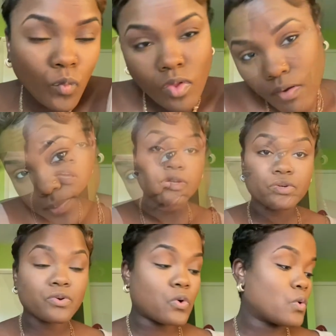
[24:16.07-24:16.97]

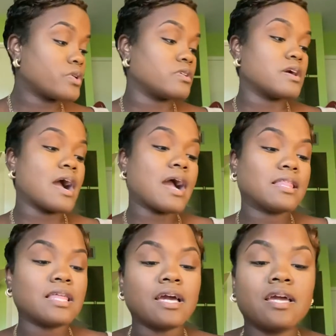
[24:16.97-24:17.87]
Inner corner
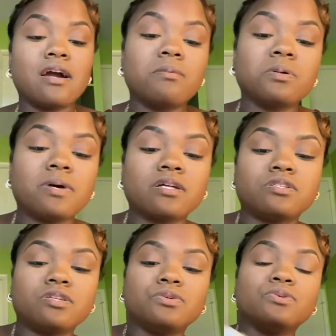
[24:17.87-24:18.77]
highlight. I'm about
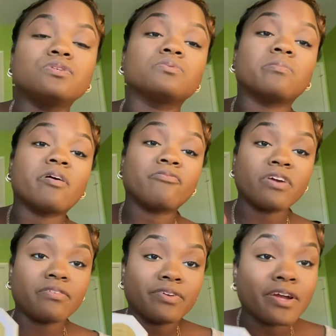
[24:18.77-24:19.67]
to use one of my
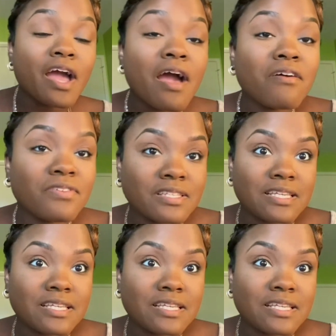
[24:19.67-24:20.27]
favorite Fenty